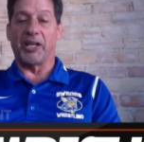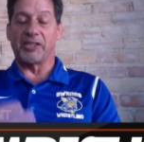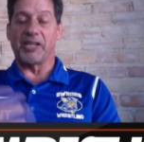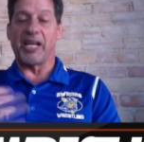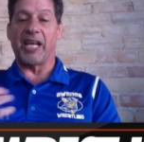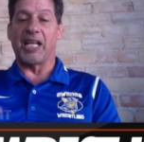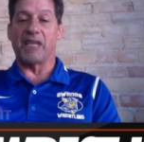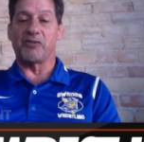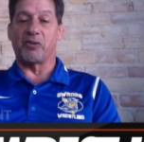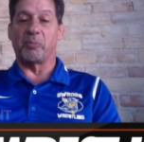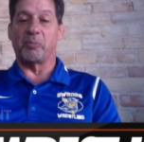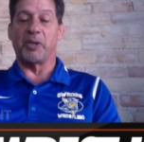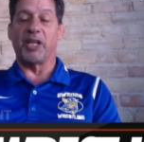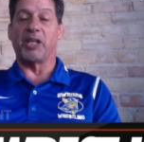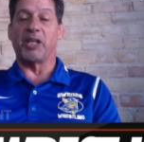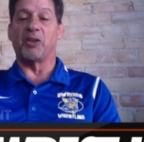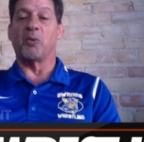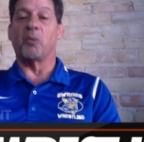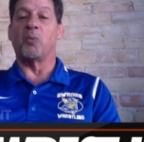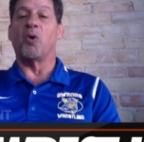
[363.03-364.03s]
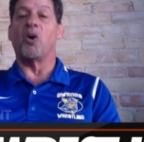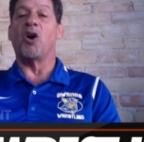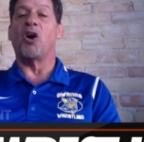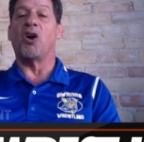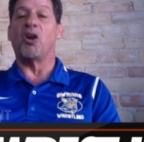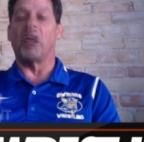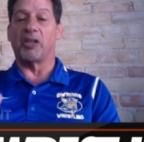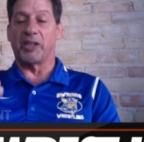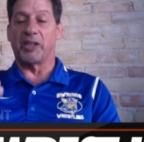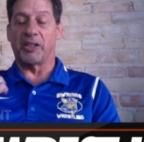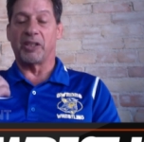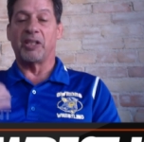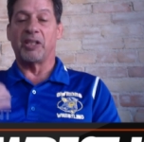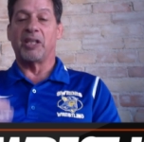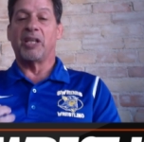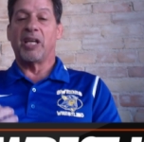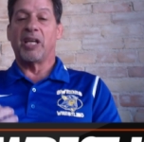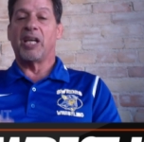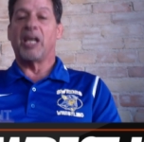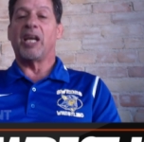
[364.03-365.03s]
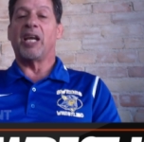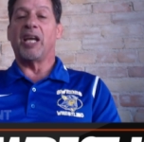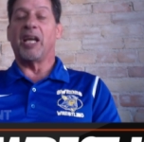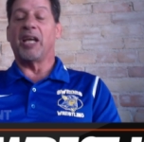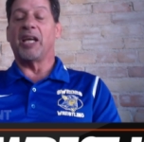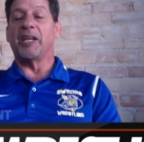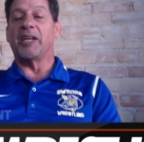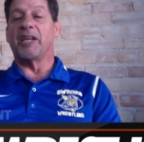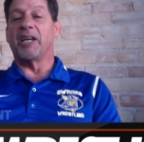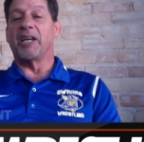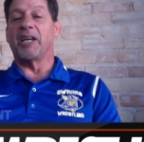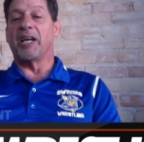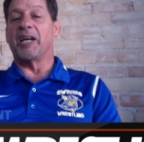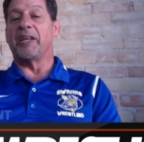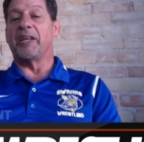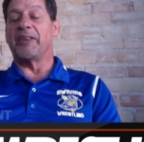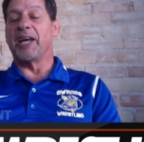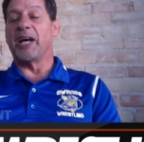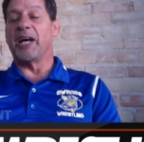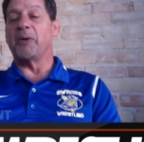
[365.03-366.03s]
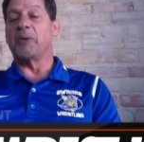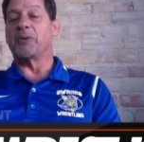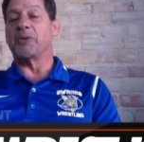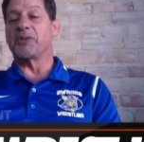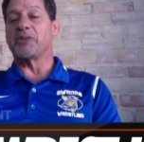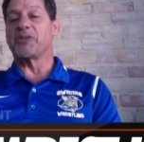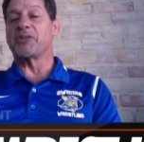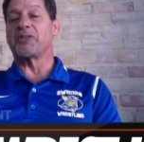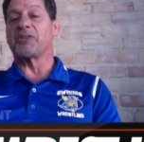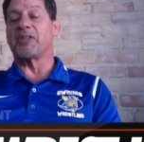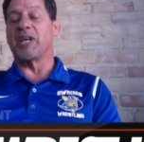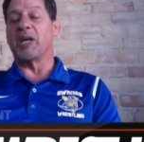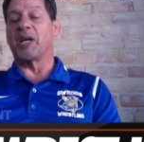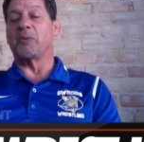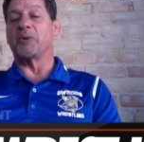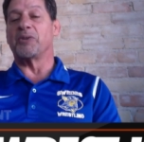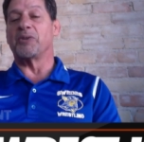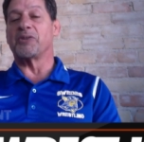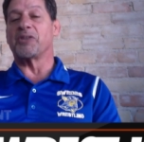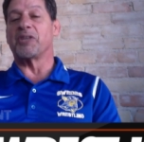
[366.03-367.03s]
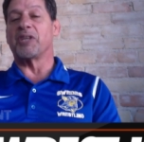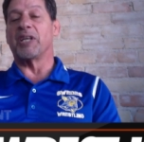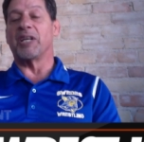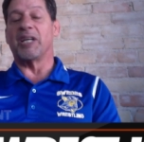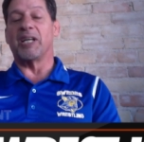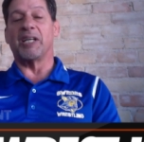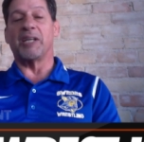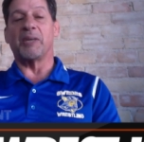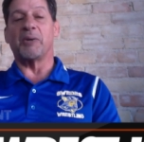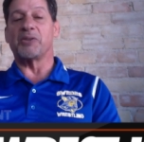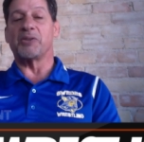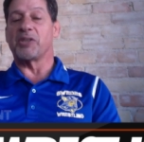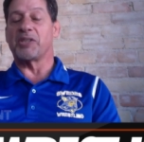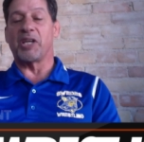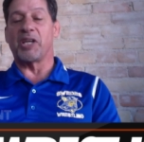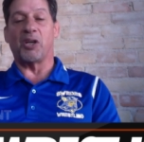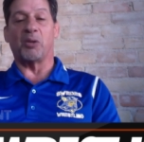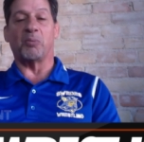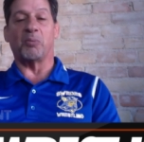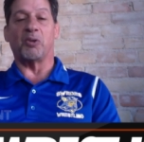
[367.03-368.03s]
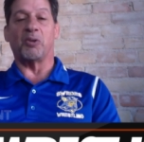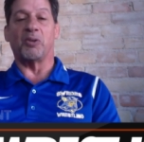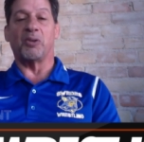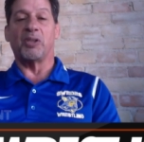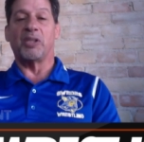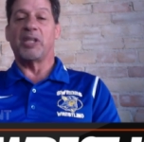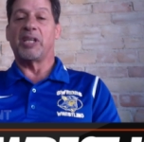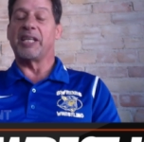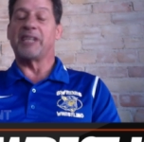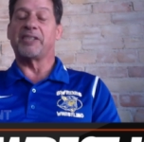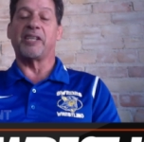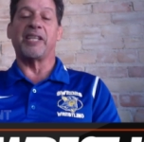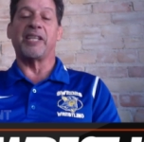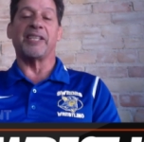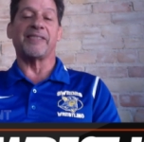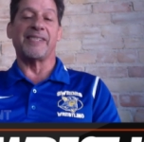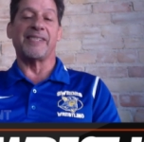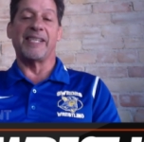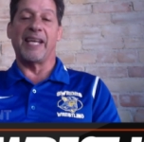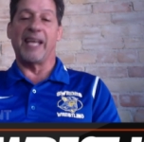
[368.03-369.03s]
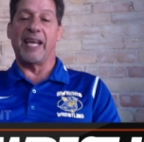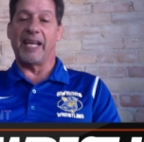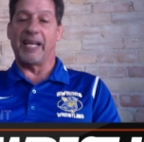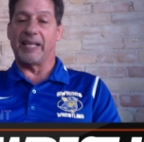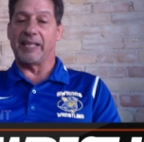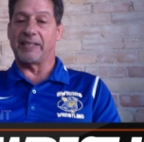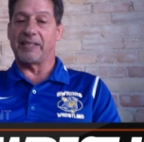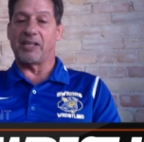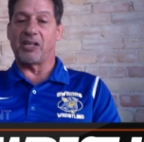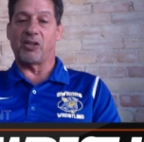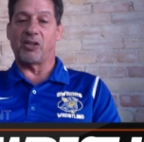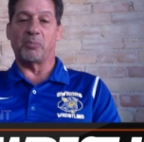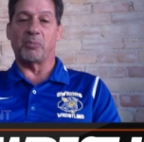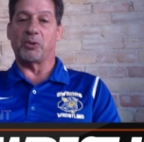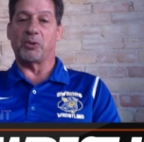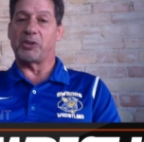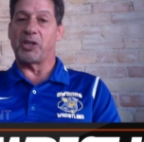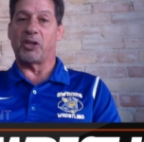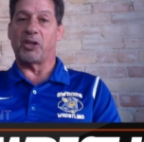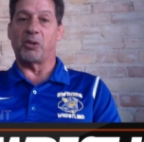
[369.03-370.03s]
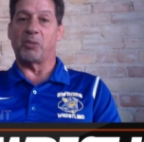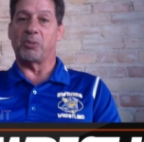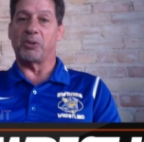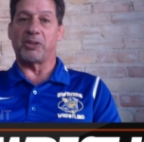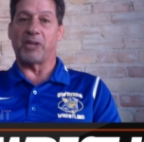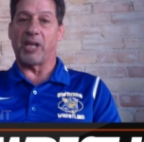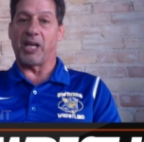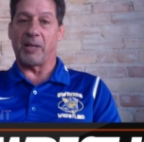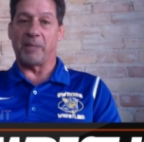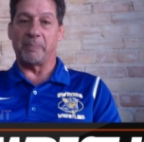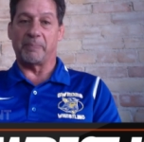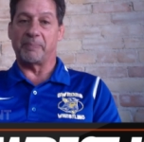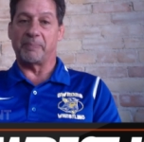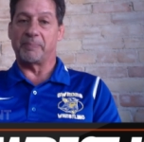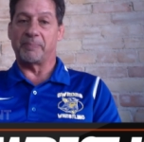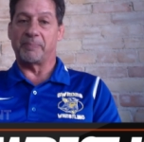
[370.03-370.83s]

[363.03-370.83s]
his hands from hitting the wall and and uh, that was that was uh, that was a terrible to this day a terrible terrible time